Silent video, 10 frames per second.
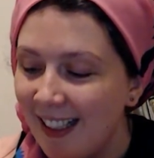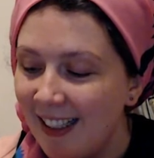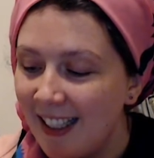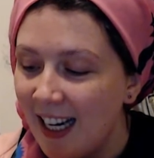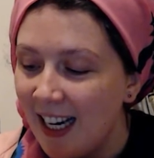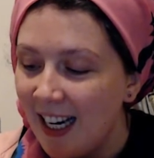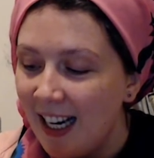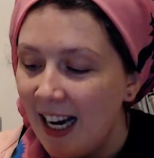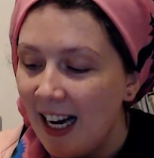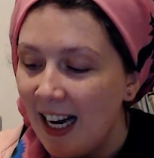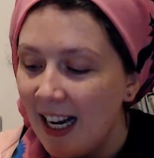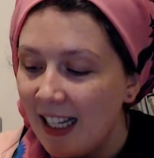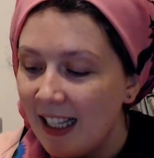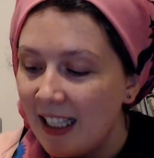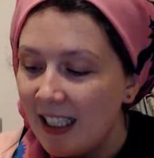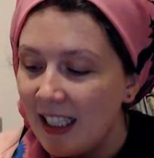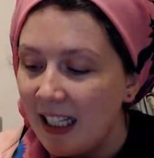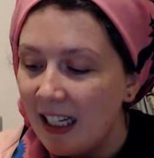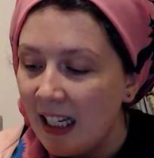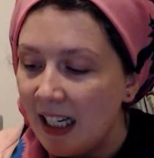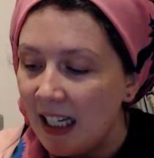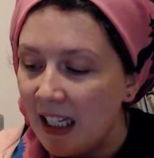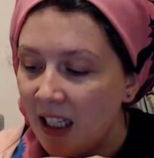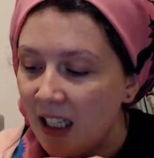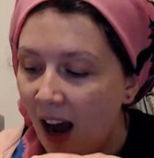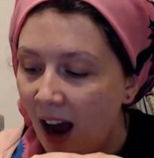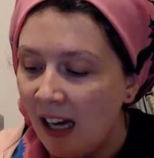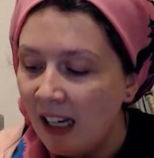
that he entirely